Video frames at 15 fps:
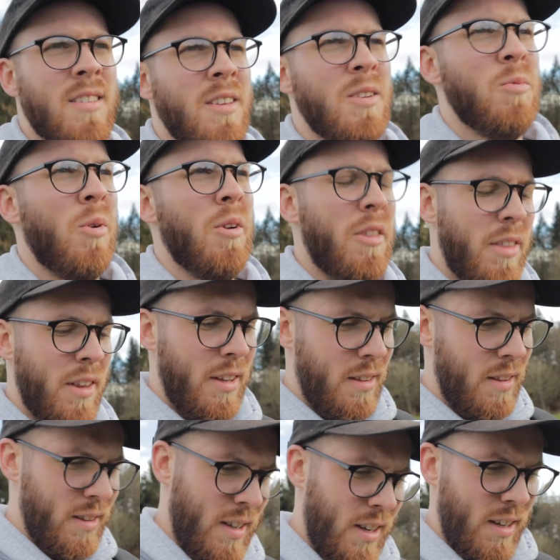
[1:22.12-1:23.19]
I think one
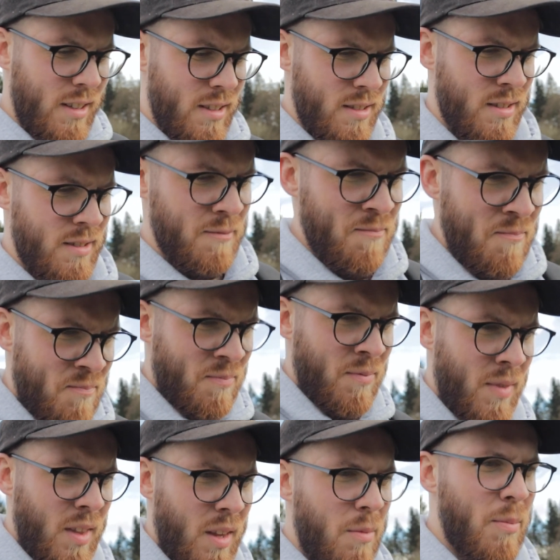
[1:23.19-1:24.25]
thing
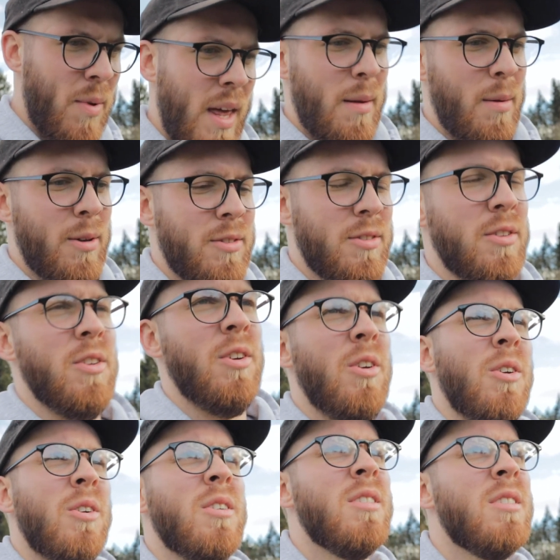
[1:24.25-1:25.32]
that being able to
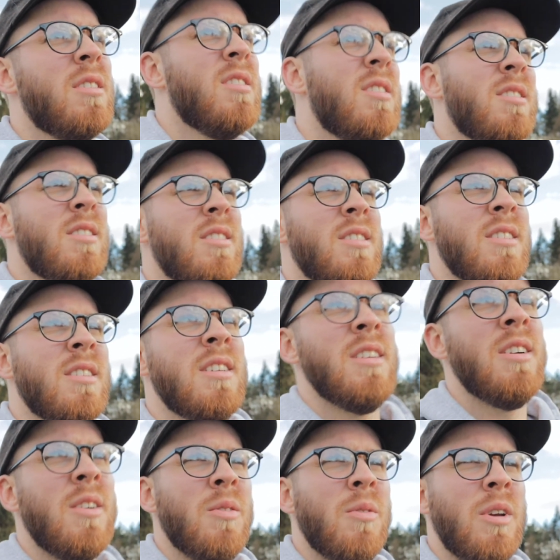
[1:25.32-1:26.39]
do,
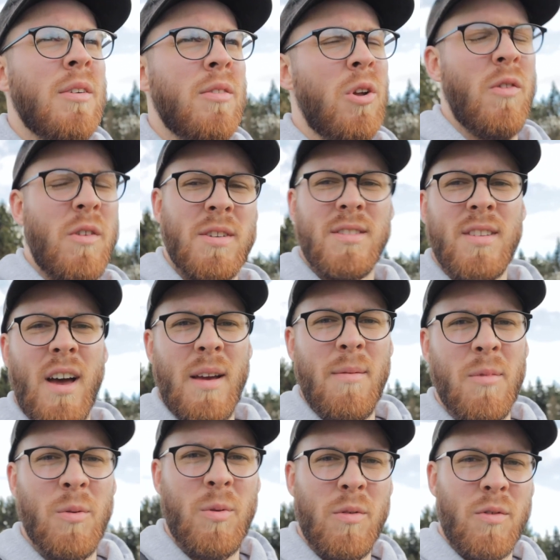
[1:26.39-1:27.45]
given all this
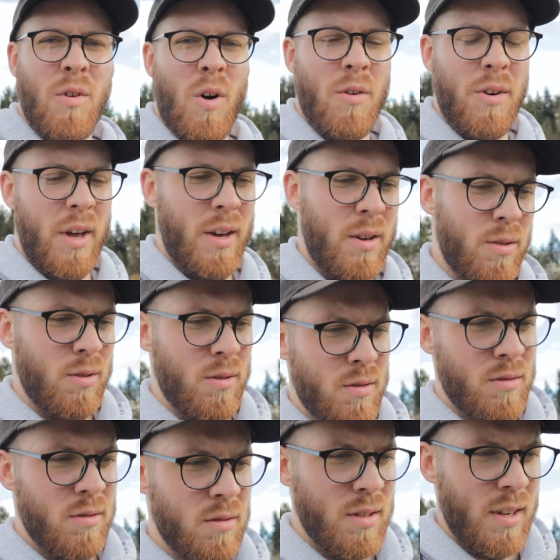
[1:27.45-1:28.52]
time that we've got now,
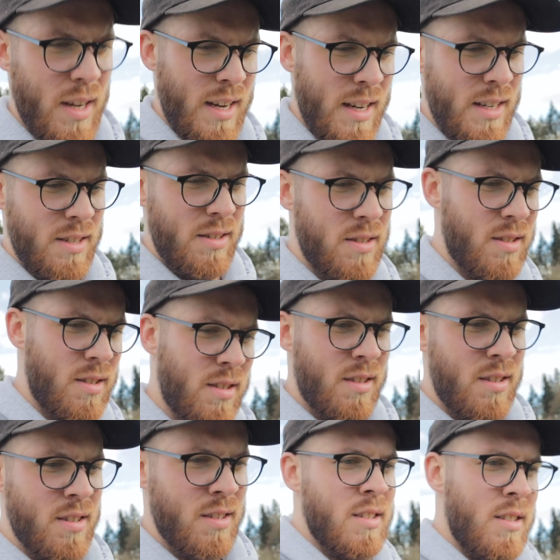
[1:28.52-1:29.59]
is
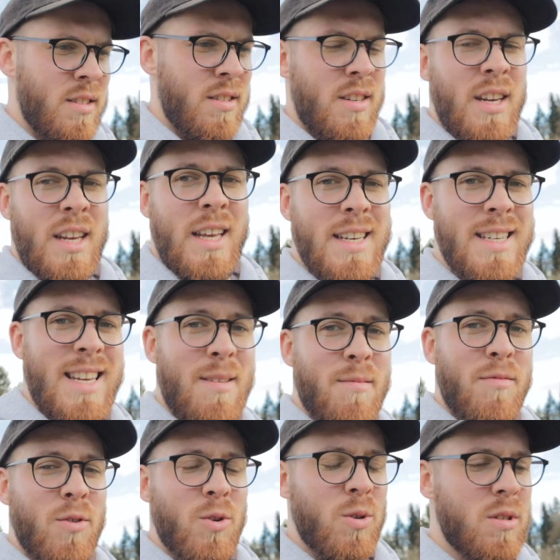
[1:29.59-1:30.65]
it's going to get deep,
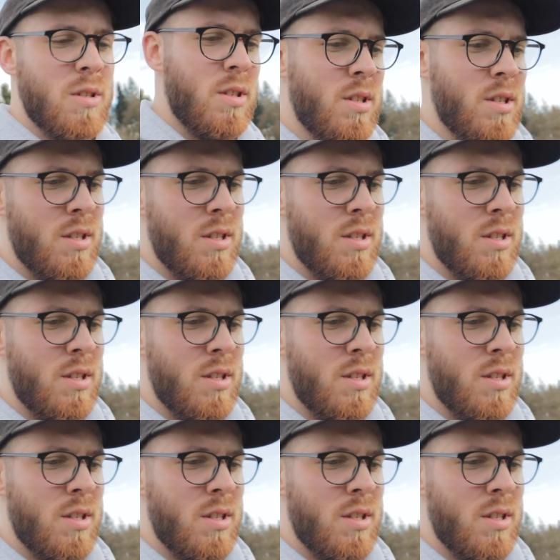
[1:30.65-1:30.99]
folks.